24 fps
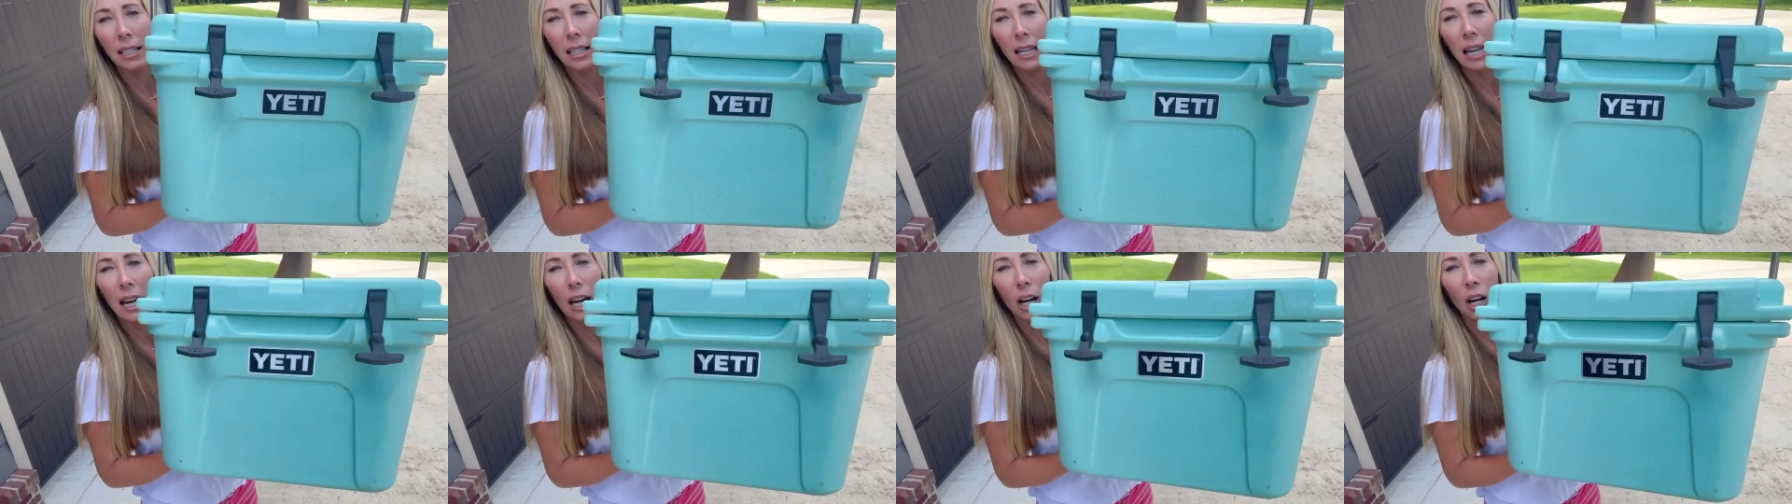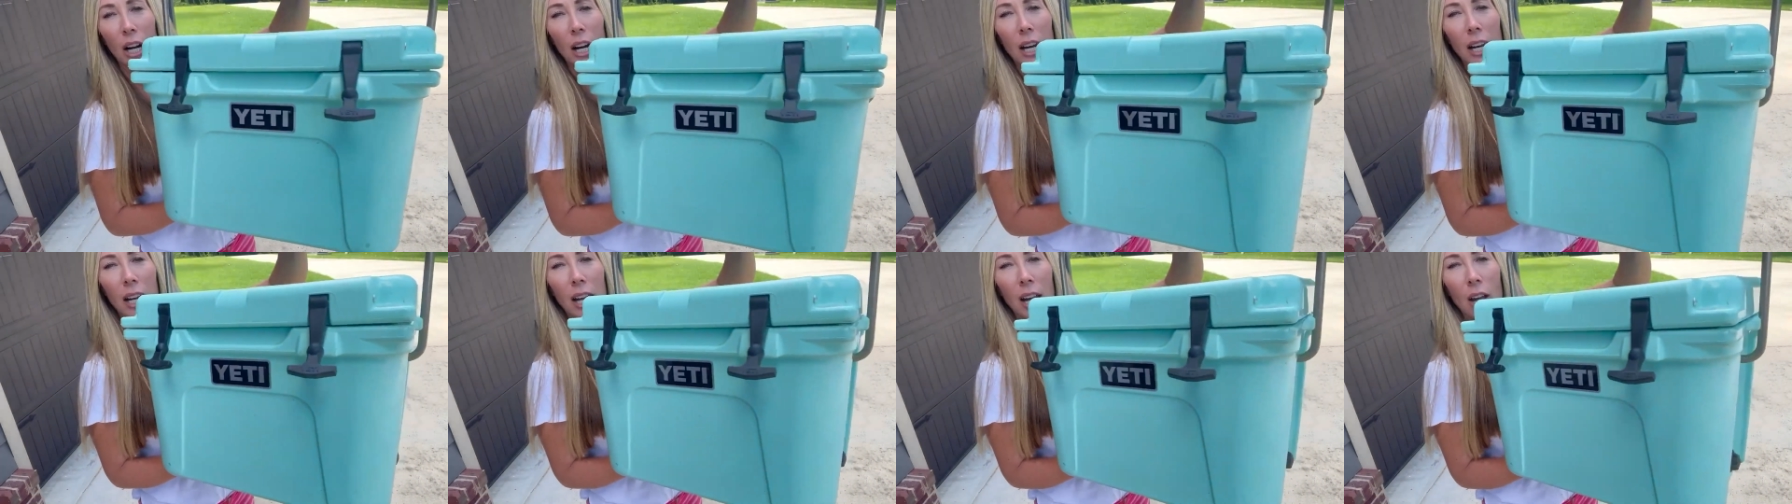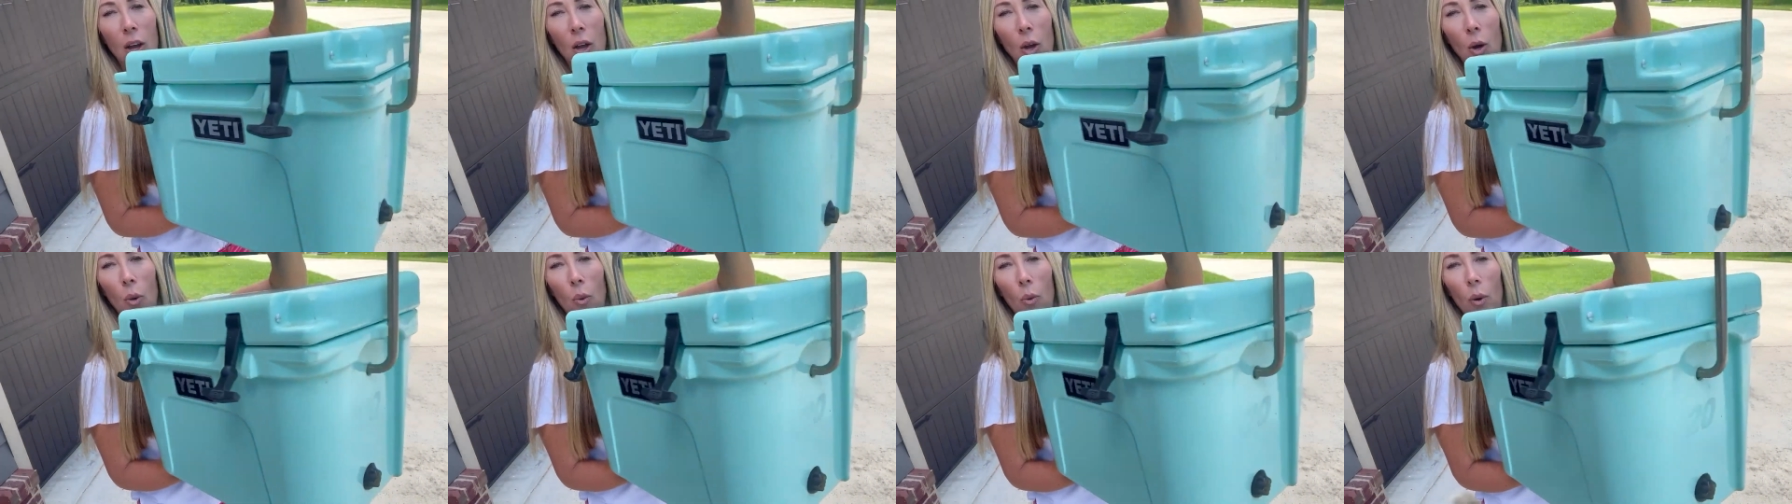carry
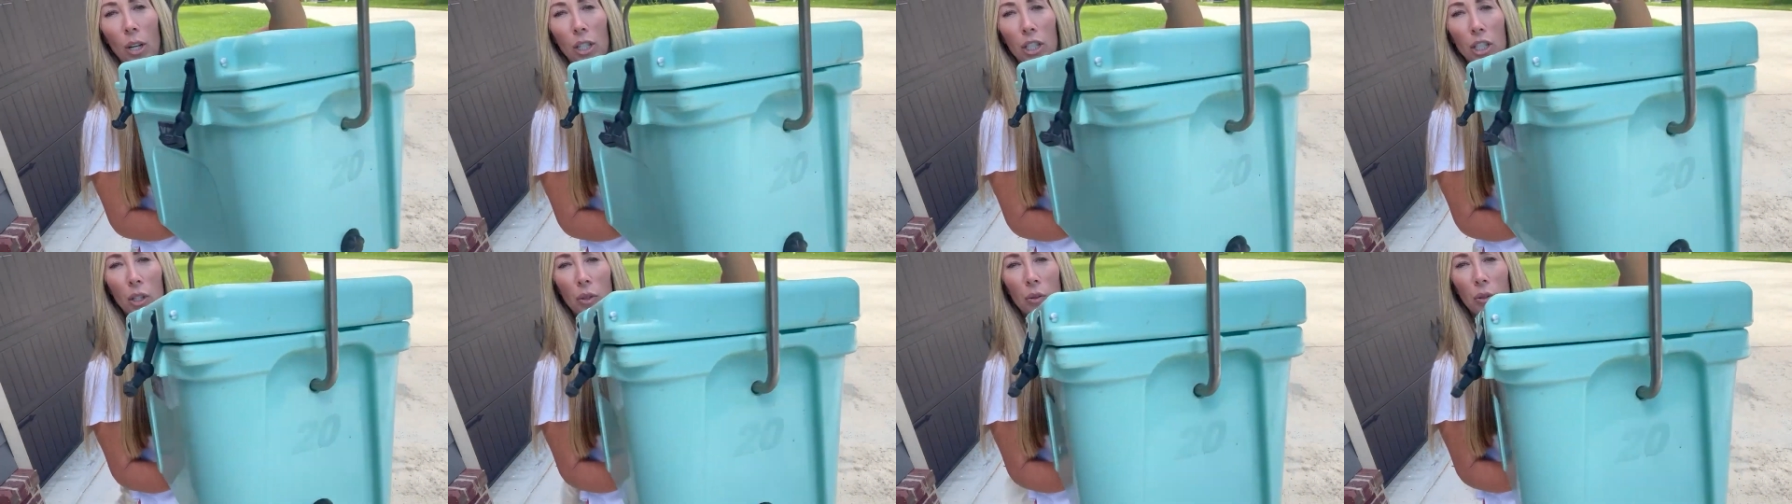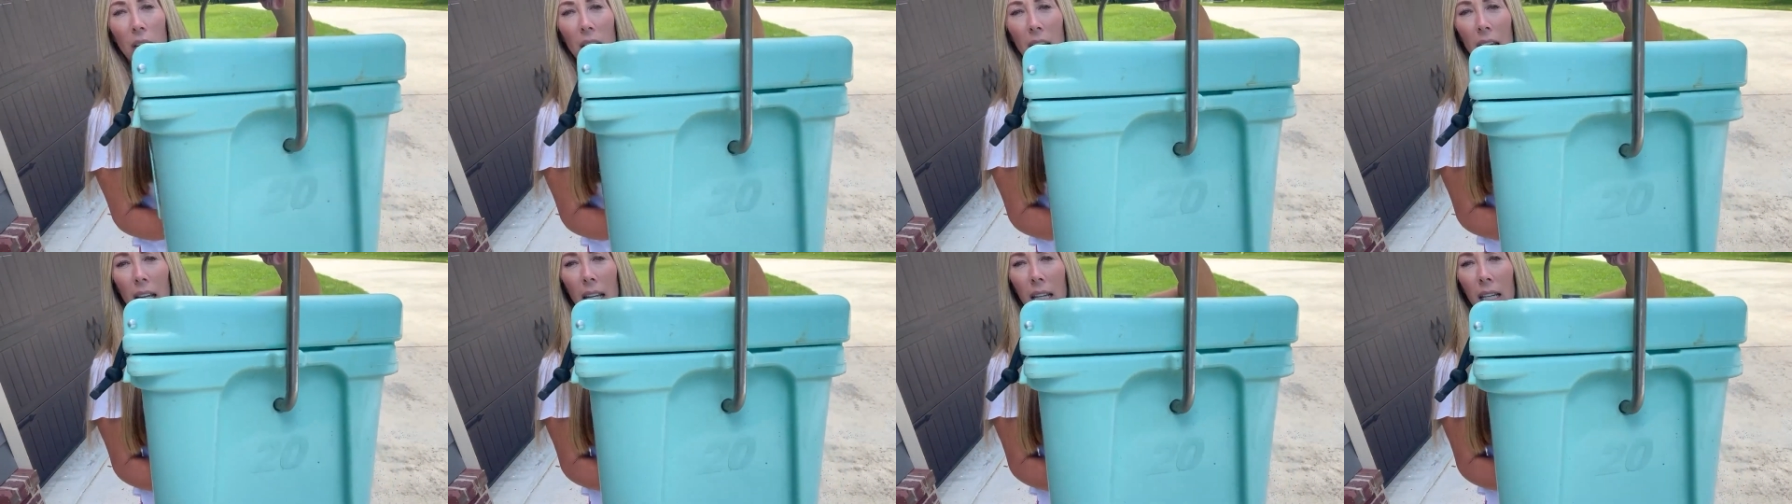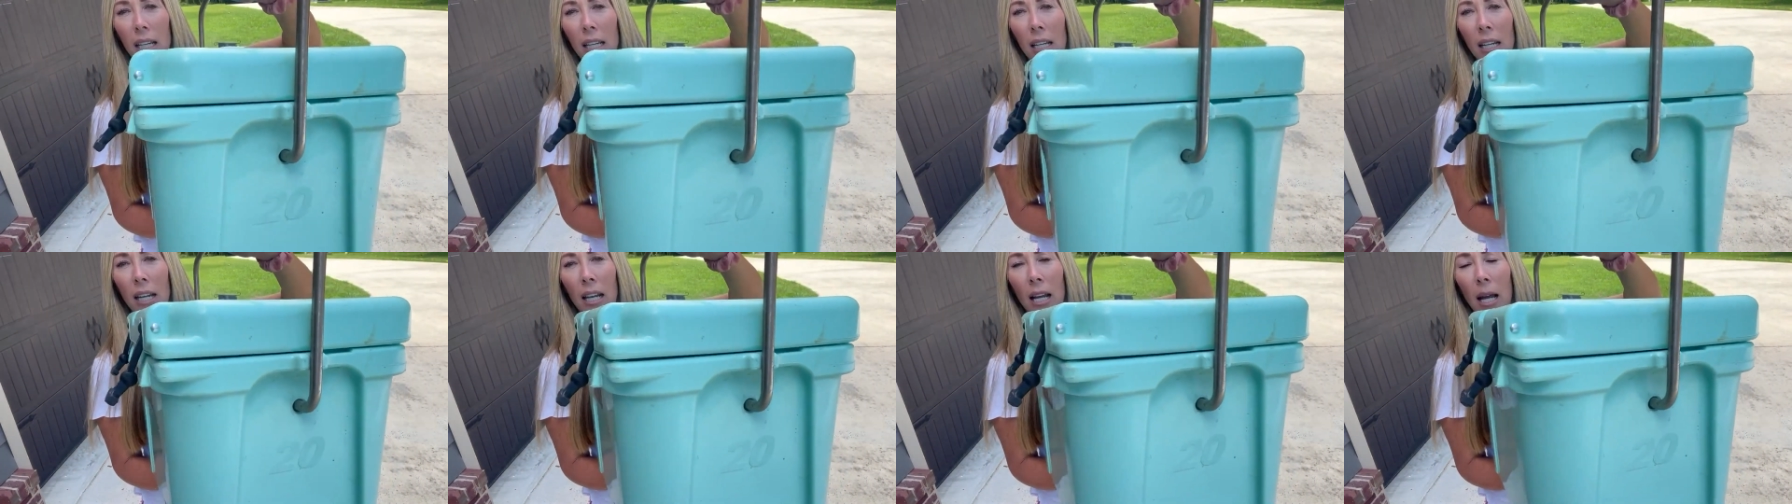what you need,